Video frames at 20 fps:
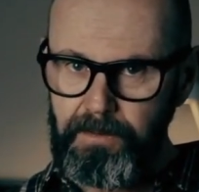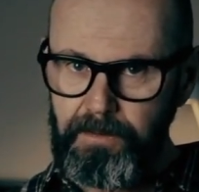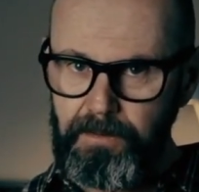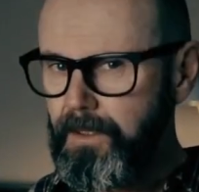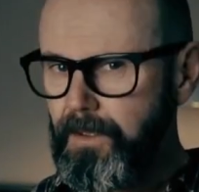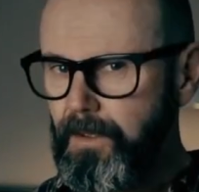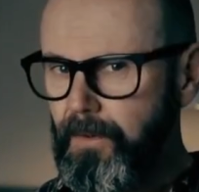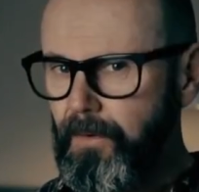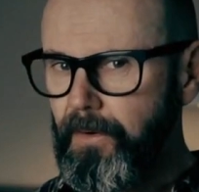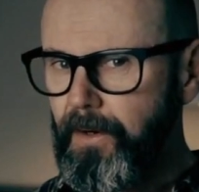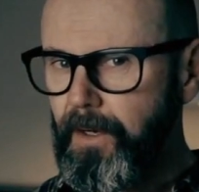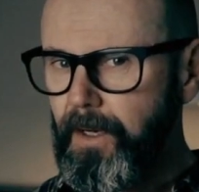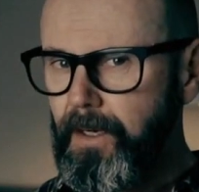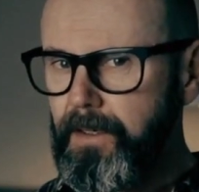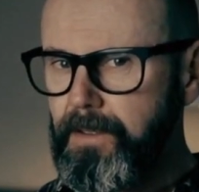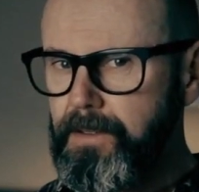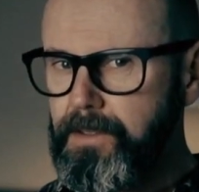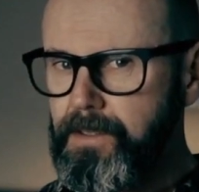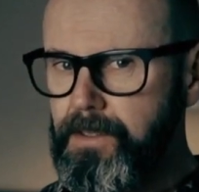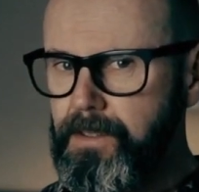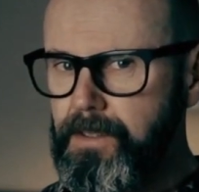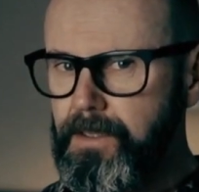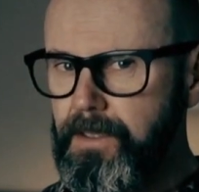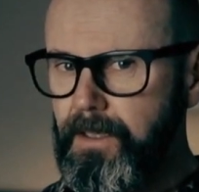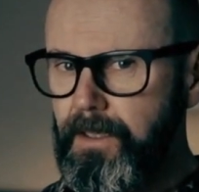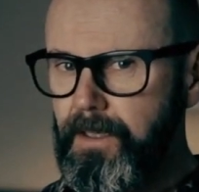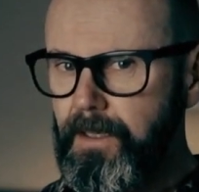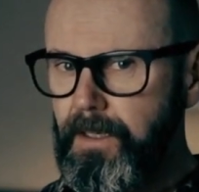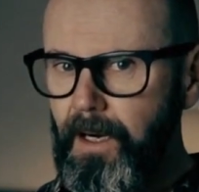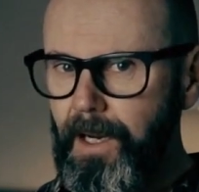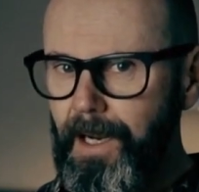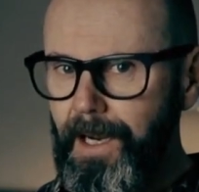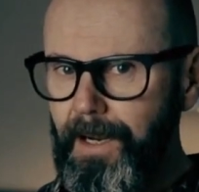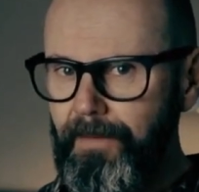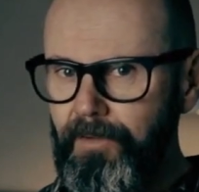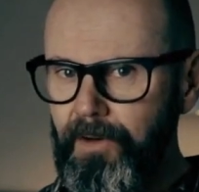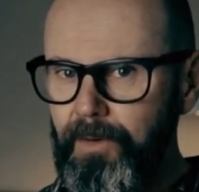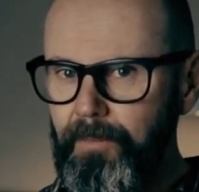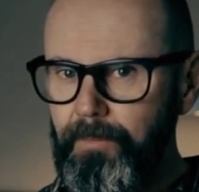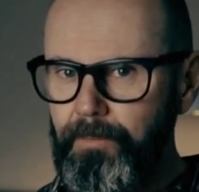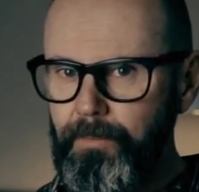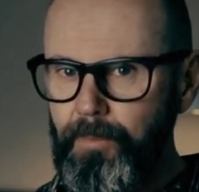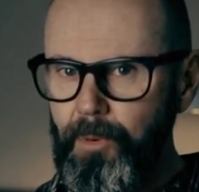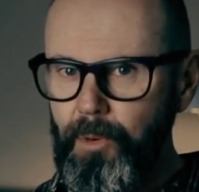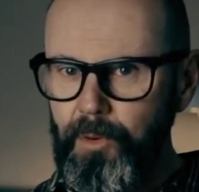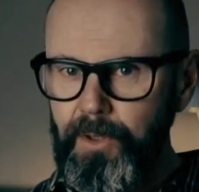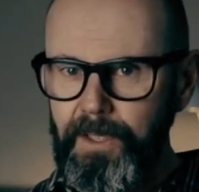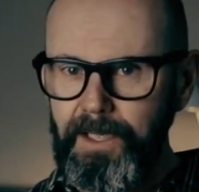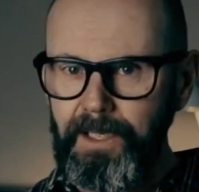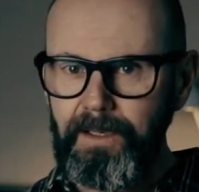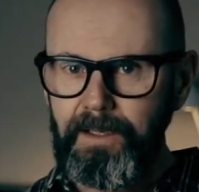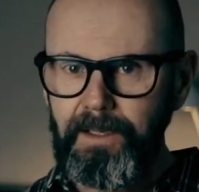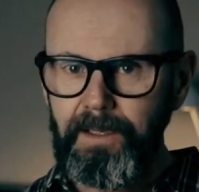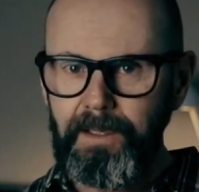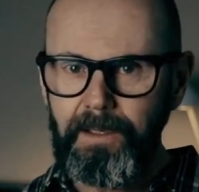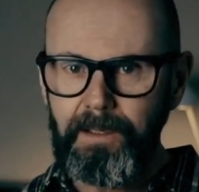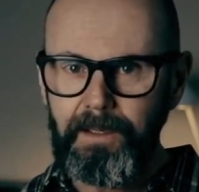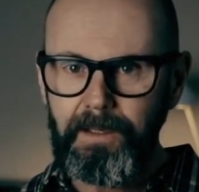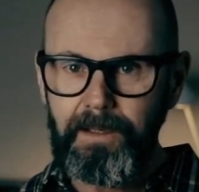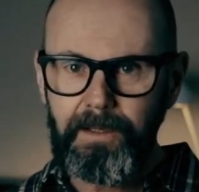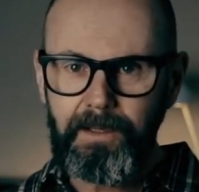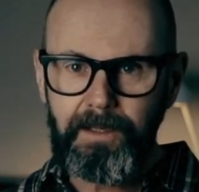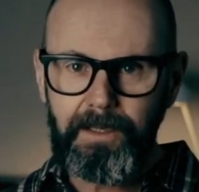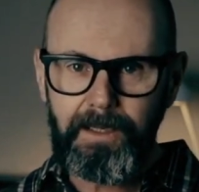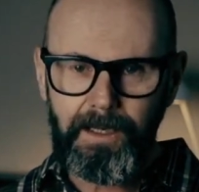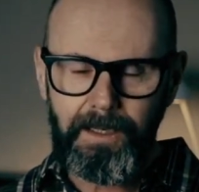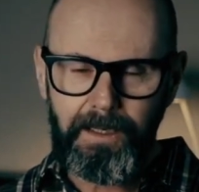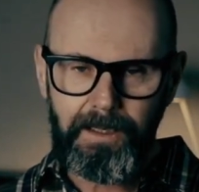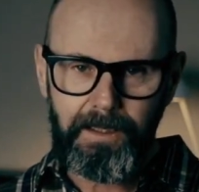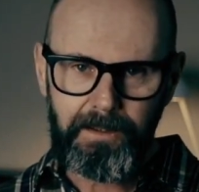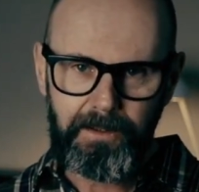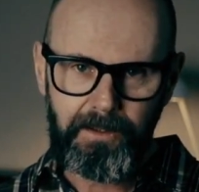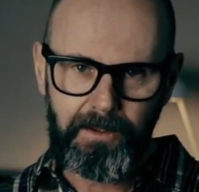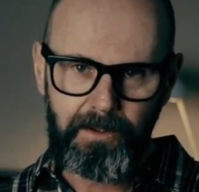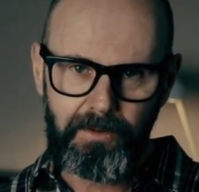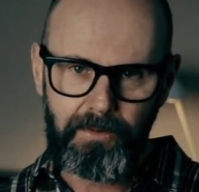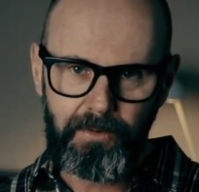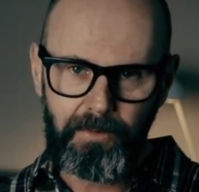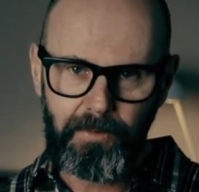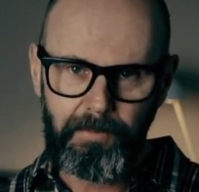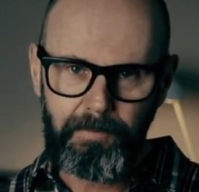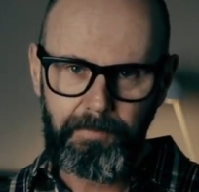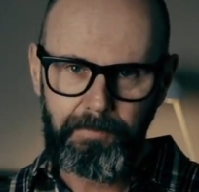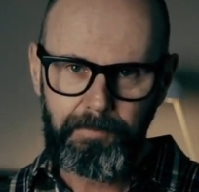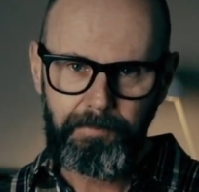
Now you'll notice I haven't put in the article